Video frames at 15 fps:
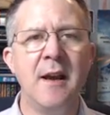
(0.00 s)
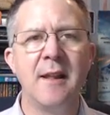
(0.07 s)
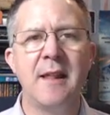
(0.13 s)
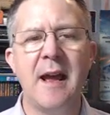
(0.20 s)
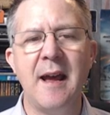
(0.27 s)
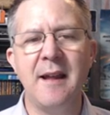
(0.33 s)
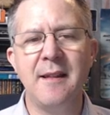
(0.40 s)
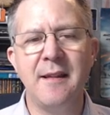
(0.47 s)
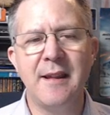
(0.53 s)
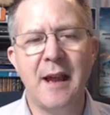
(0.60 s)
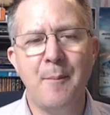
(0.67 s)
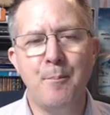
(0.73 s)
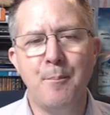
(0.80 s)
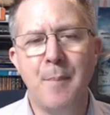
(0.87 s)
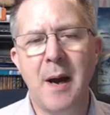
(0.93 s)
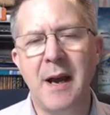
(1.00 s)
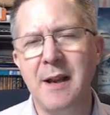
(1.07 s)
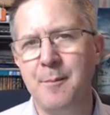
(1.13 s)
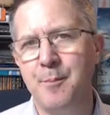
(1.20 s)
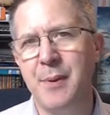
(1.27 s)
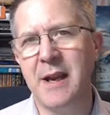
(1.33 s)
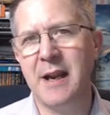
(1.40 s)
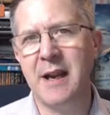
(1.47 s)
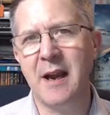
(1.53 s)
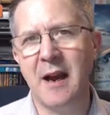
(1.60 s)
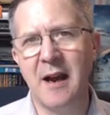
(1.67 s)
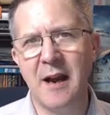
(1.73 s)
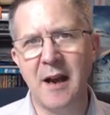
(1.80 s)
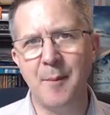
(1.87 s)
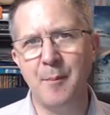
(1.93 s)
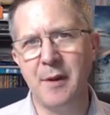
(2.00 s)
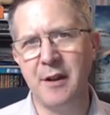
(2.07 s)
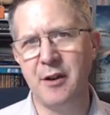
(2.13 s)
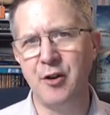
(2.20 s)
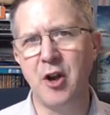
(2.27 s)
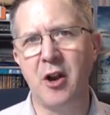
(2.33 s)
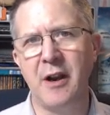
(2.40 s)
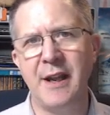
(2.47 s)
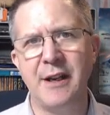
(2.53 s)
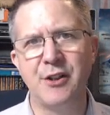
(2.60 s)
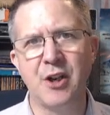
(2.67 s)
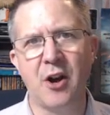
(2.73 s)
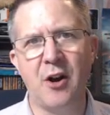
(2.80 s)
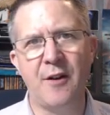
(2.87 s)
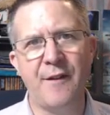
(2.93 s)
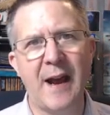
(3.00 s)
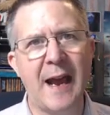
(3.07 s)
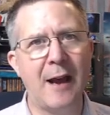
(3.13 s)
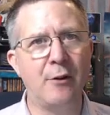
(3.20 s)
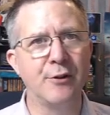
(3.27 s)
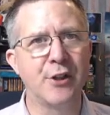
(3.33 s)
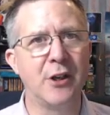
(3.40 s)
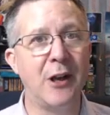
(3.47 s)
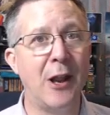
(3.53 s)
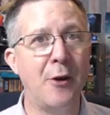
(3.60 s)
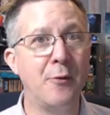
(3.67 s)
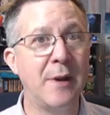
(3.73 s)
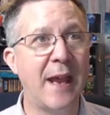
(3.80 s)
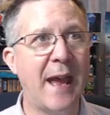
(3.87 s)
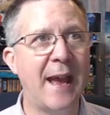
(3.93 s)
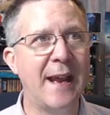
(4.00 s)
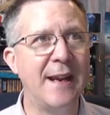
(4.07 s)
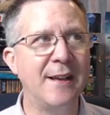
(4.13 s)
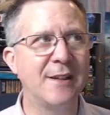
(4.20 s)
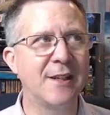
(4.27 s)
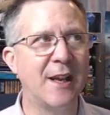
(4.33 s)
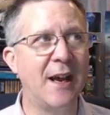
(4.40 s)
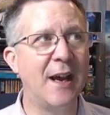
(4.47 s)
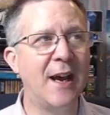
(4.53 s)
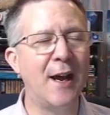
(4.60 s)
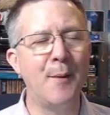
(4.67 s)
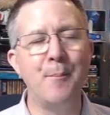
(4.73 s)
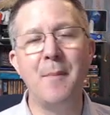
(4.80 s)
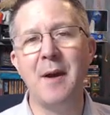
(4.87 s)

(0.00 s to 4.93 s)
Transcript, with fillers: then there might be um, the knowledge of how to locate um,